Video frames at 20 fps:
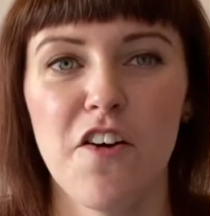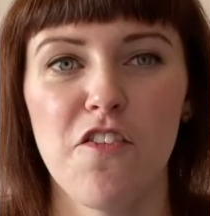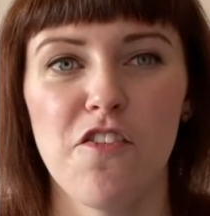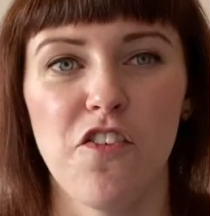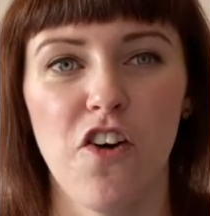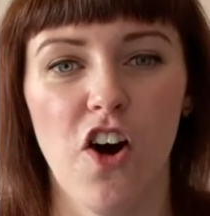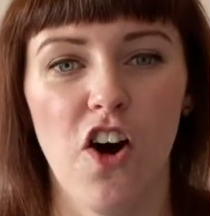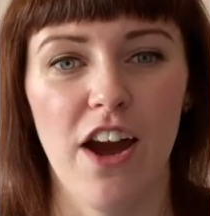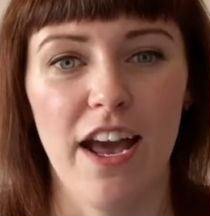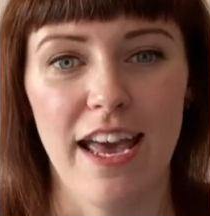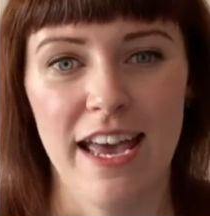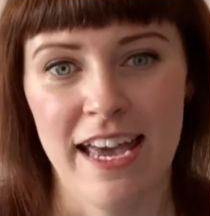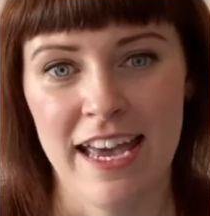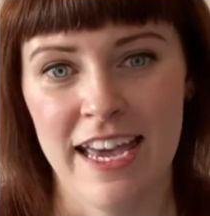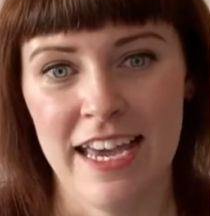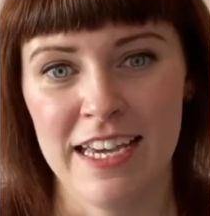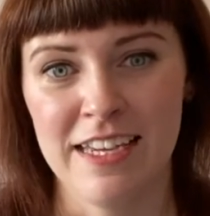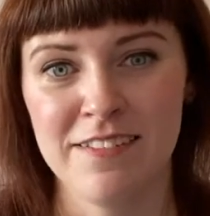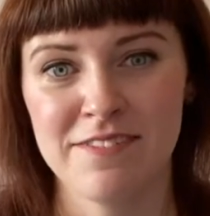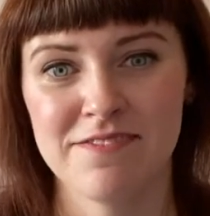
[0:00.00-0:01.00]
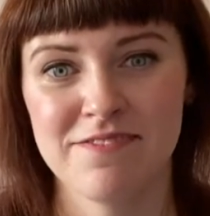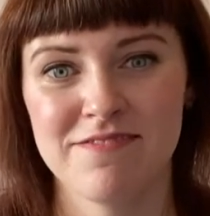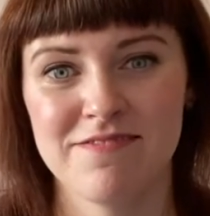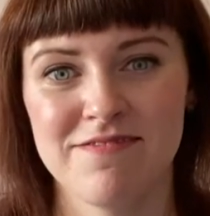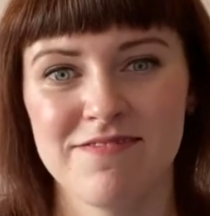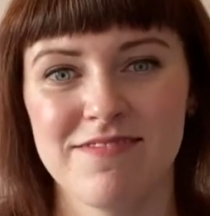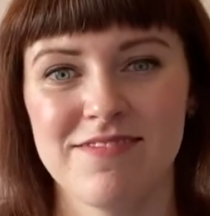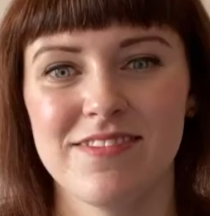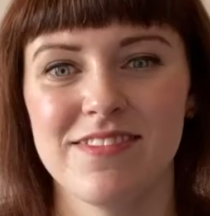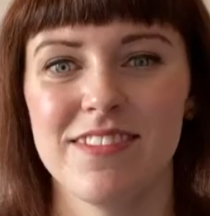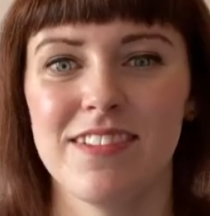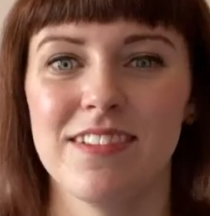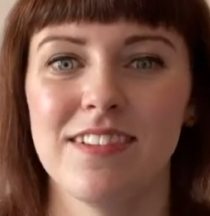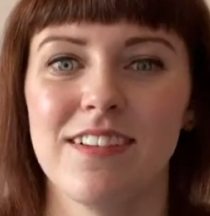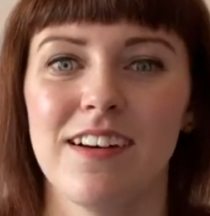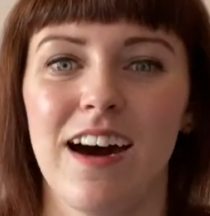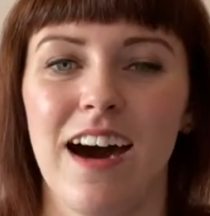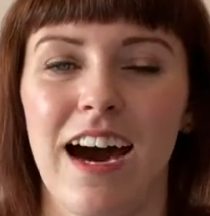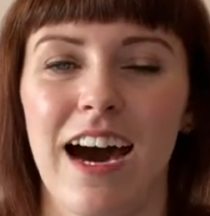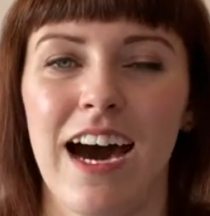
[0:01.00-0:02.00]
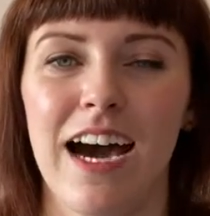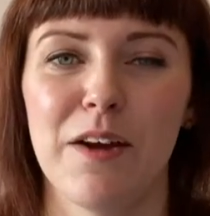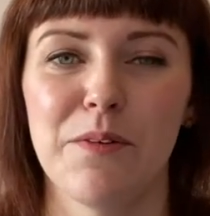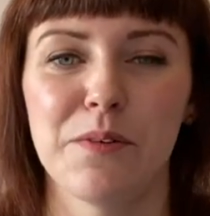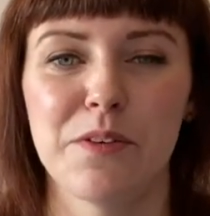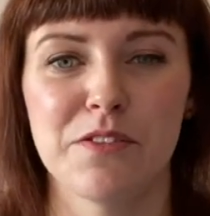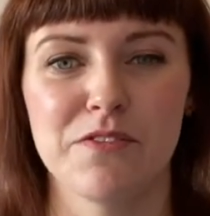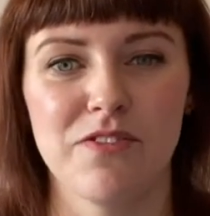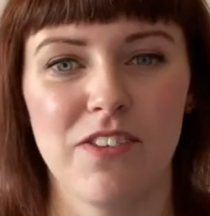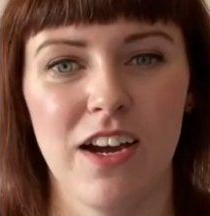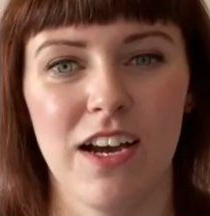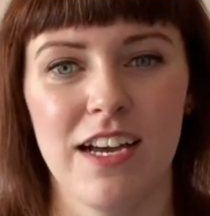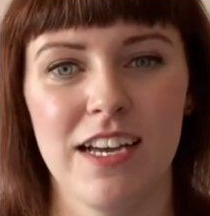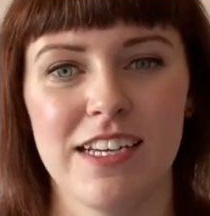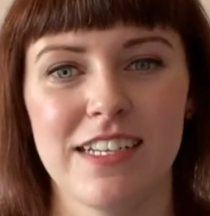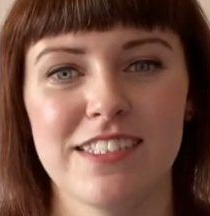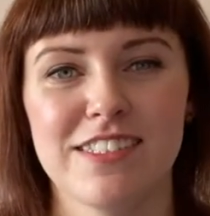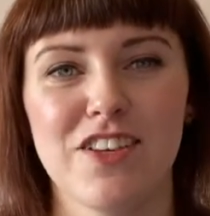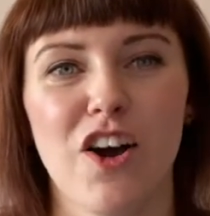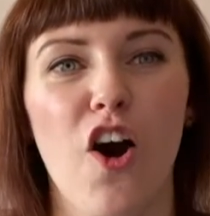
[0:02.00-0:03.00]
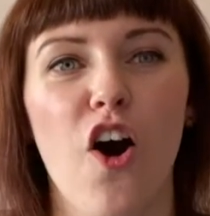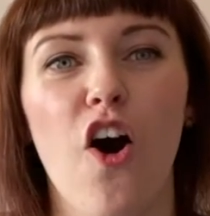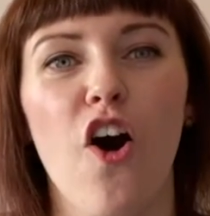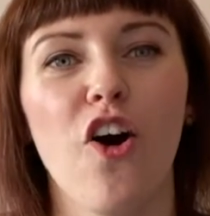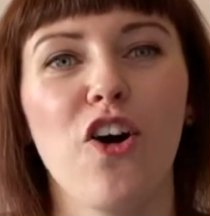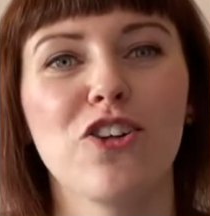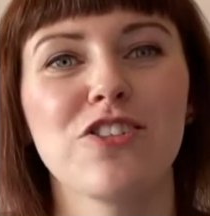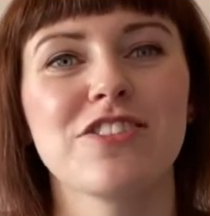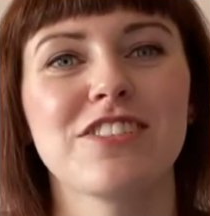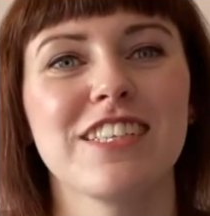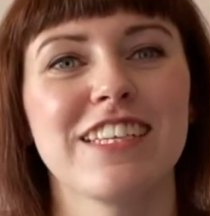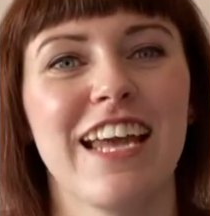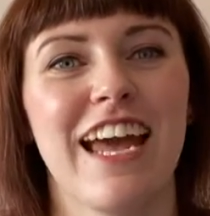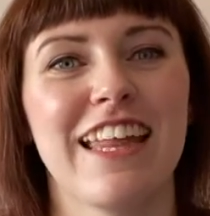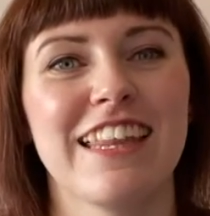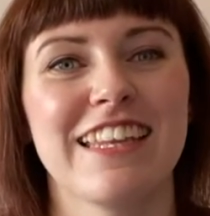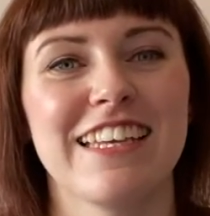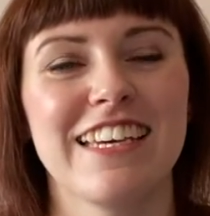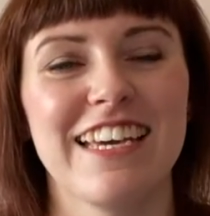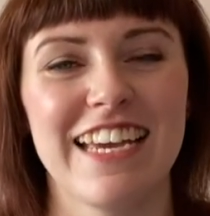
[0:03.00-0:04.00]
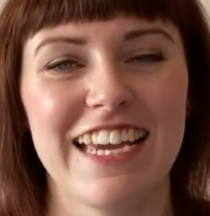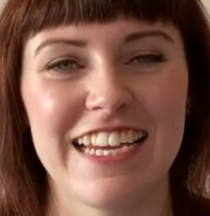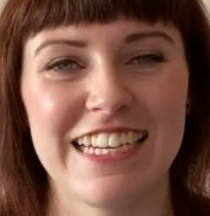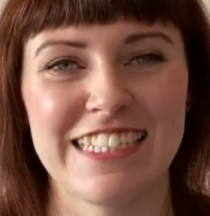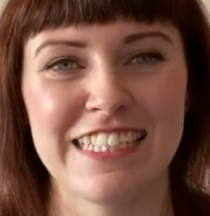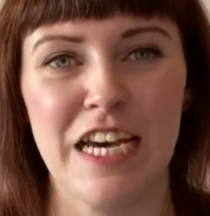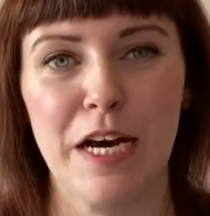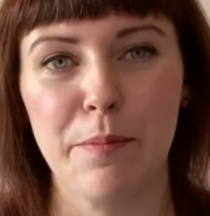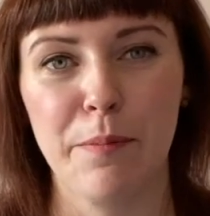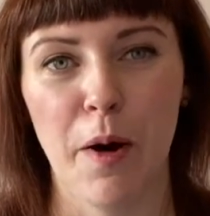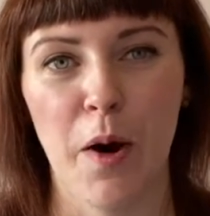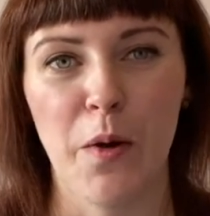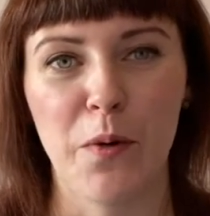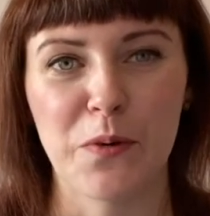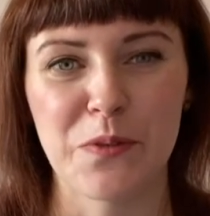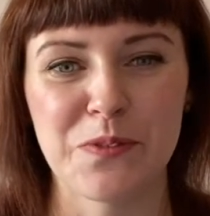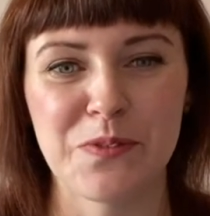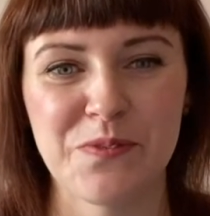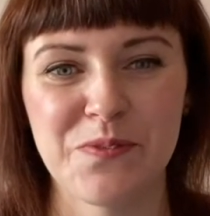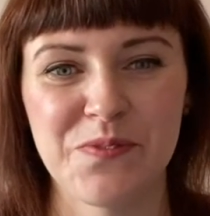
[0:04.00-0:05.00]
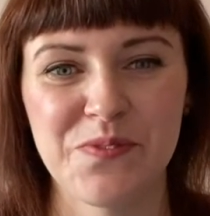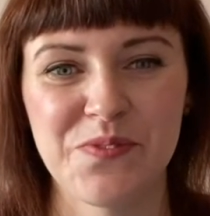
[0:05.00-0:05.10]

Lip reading: For A, I will write all together in a bowl.